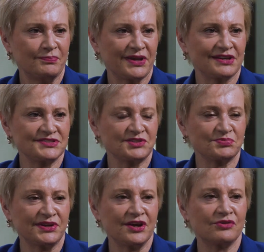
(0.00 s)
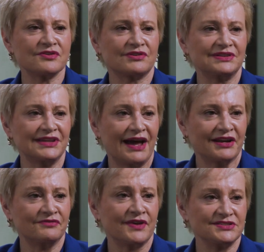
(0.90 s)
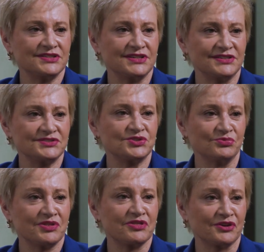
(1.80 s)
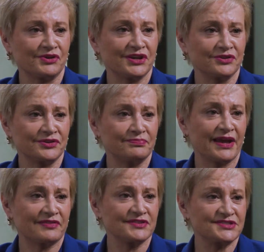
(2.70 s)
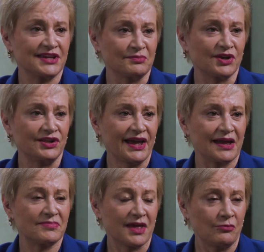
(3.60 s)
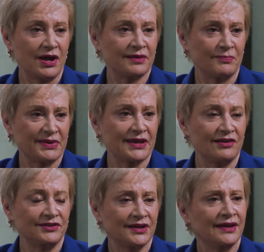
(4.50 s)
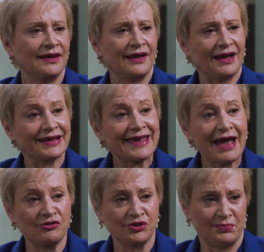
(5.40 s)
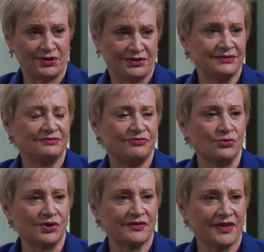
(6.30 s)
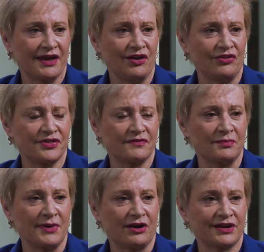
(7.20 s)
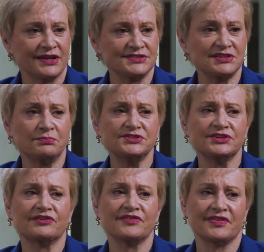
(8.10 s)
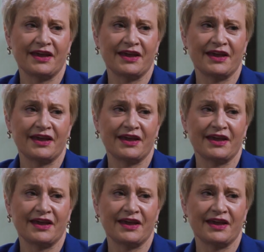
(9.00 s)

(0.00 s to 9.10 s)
because, as we know, there are a lot of entities who, in theory, could make the same claim. They want to be held accountable for the health of Americans, and particularly the